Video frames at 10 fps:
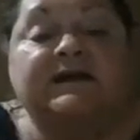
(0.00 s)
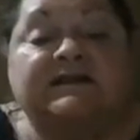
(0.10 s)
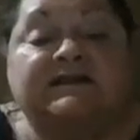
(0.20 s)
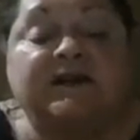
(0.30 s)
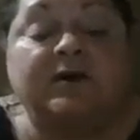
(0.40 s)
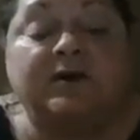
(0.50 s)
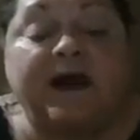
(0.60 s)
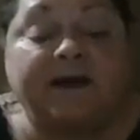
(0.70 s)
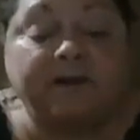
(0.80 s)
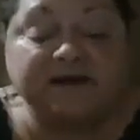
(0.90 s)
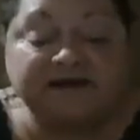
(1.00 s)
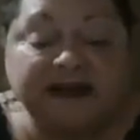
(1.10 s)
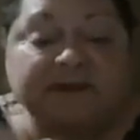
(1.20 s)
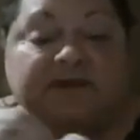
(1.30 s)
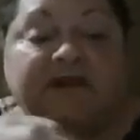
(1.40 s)
So I was
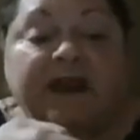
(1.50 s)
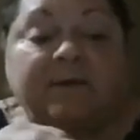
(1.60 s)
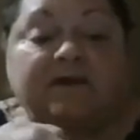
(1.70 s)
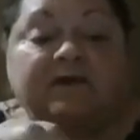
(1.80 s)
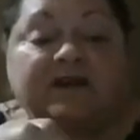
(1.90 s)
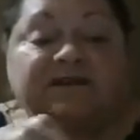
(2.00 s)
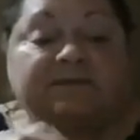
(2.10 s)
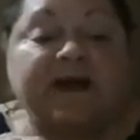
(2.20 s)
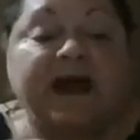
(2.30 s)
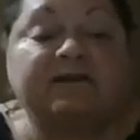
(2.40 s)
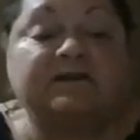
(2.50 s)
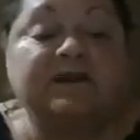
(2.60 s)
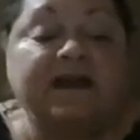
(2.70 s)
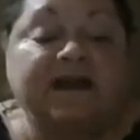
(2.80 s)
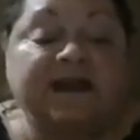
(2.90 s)
able to come across a
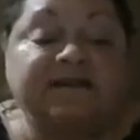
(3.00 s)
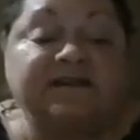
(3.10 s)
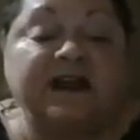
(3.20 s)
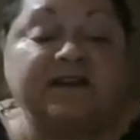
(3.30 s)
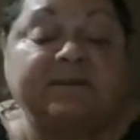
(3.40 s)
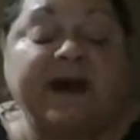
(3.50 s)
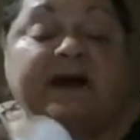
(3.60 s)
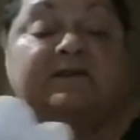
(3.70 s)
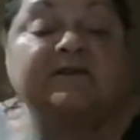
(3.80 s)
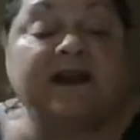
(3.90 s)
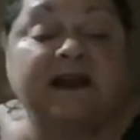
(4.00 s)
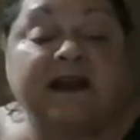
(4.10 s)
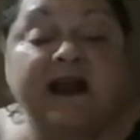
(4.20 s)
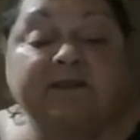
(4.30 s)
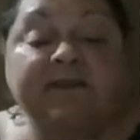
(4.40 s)
pattern. It's not the pattern that I
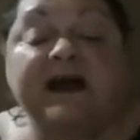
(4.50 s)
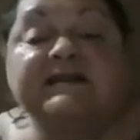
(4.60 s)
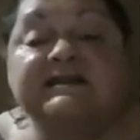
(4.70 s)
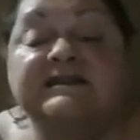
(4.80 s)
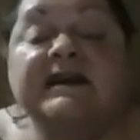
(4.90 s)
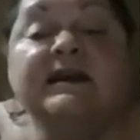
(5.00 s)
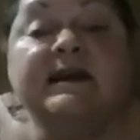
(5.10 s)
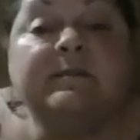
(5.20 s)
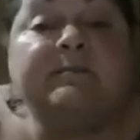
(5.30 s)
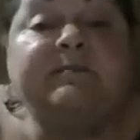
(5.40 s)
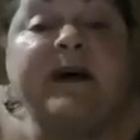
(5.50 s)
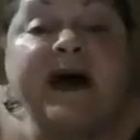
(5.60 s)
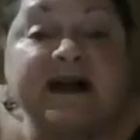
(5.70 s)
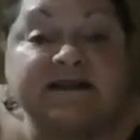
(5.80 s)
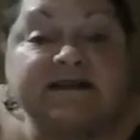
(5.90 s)
like best,
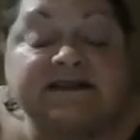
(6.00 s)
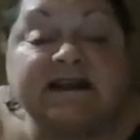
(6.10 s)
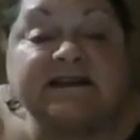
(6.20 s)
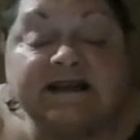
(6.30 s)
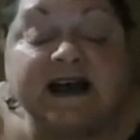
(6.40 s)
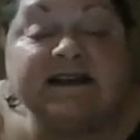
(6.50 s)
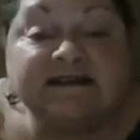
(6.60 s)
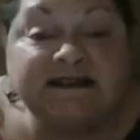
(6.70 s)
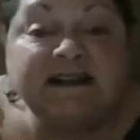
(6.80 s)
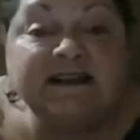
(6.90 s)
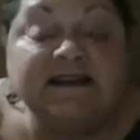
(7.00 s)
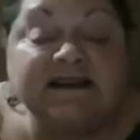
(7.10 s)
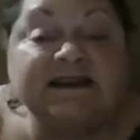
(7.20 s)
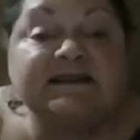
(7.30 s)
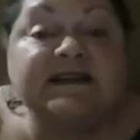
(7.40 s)
but since I did
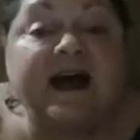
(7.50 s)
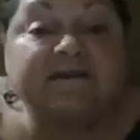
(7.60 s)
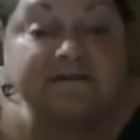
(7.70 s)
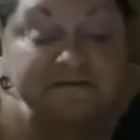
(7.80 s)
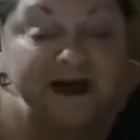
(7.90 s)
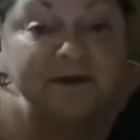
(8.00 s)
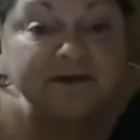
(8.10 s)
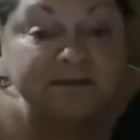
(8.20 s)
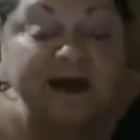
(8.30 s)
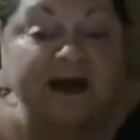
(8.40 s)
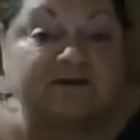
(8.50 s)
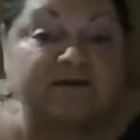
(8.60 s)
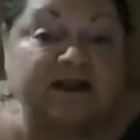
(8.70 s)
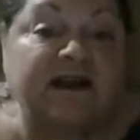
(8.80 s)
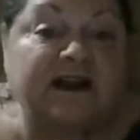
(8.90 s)
these, I found the
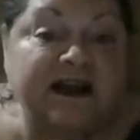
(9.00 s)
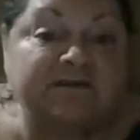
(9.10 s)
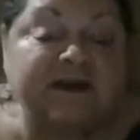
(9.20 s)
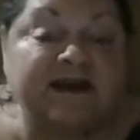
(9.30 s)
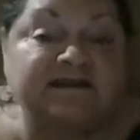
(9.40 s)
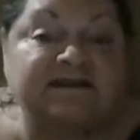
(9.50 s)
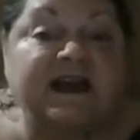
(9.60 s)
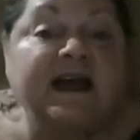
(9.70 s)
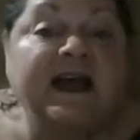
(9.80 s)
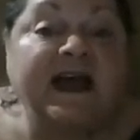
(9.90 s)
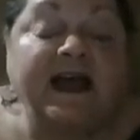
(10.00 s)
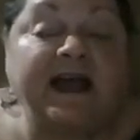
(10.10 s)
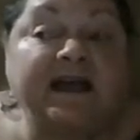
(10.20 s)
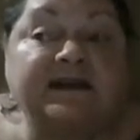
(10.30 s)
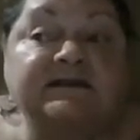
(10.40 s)
pattern like best,
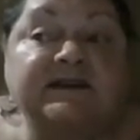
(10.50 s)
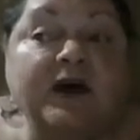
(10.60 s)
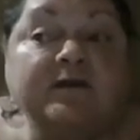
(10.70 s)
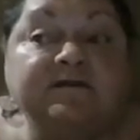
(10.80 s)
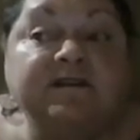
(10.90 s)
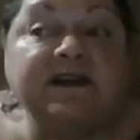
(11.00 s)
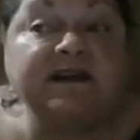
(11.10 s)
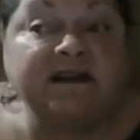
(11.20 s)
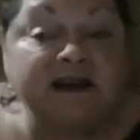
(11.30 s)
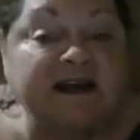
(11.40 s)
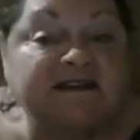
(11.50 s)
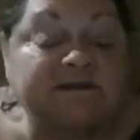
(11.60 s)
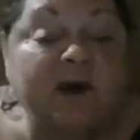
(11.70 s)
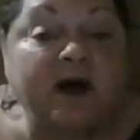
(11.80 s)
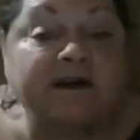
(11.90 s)
and hopefully
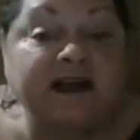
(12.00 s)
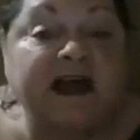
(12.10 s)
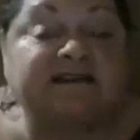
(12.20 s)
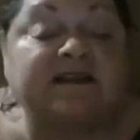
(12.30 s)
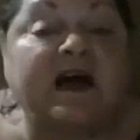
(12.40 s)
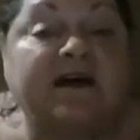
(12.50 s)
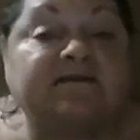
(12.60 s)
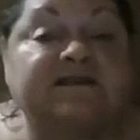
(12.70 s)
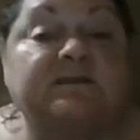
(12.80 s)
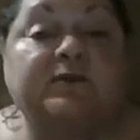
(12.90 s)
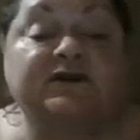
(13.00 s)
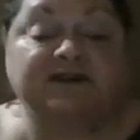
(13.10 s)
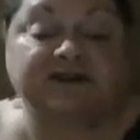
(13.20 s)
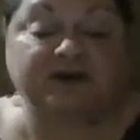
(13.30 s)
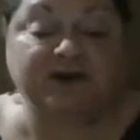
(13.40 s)
next podcast I'll have some more to
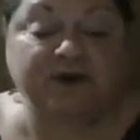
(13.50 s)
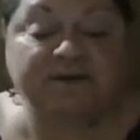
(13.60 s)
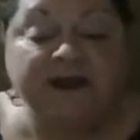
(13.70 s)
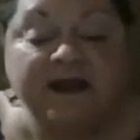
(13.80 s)
show you.